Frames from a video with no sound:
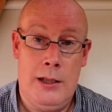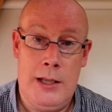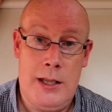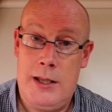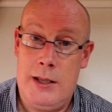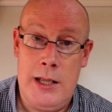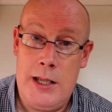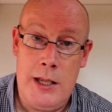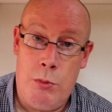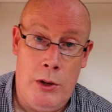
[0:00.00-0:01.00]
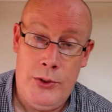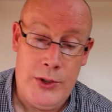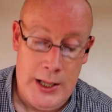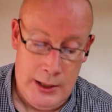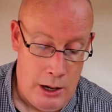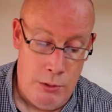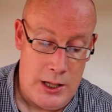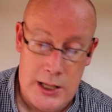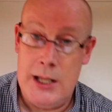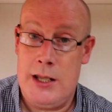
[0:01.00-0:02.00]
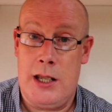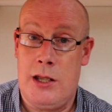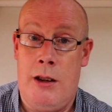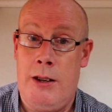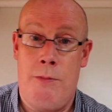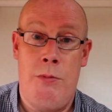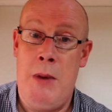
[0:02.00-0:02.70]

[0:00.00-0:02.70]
This is one thing, only since I started